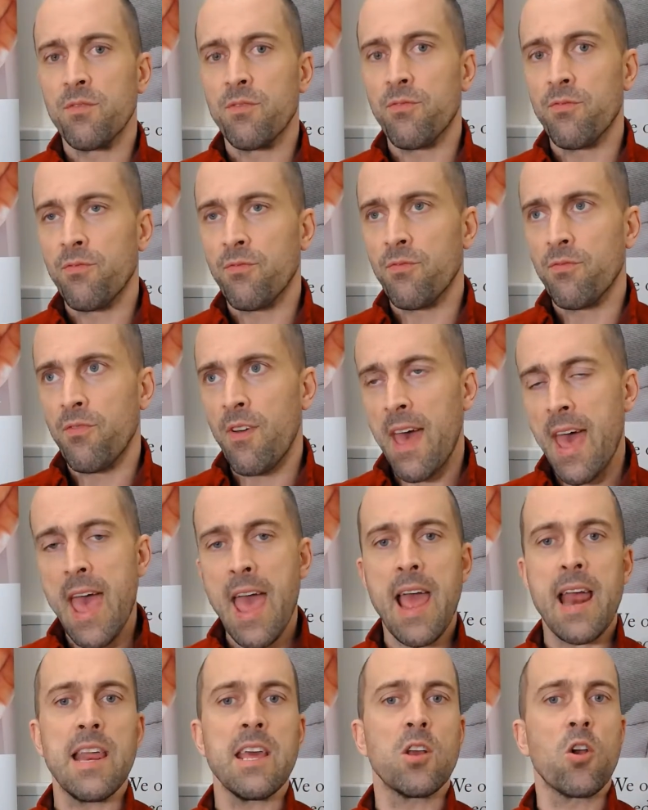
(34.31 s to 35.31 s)

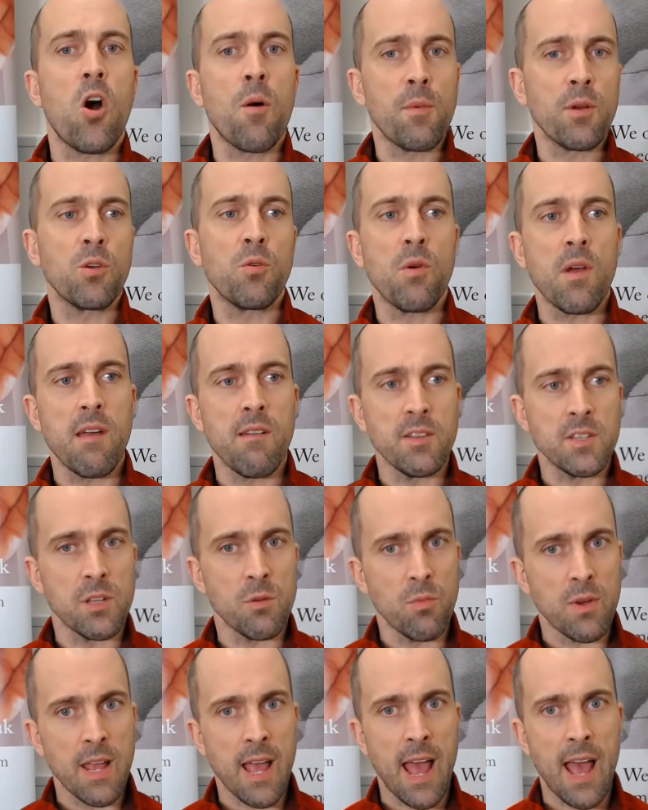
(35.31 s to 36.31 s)
fairly common queries
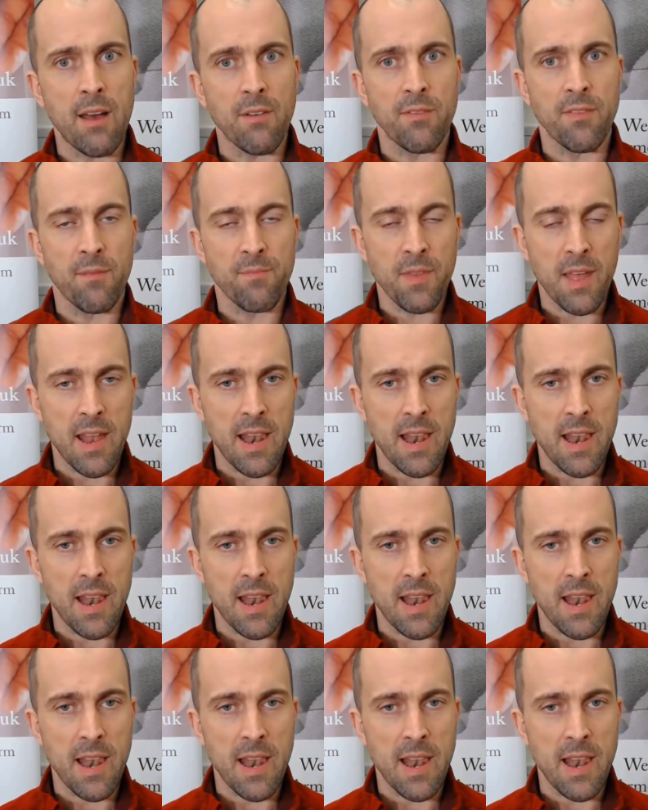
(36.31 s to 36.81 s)
that we have.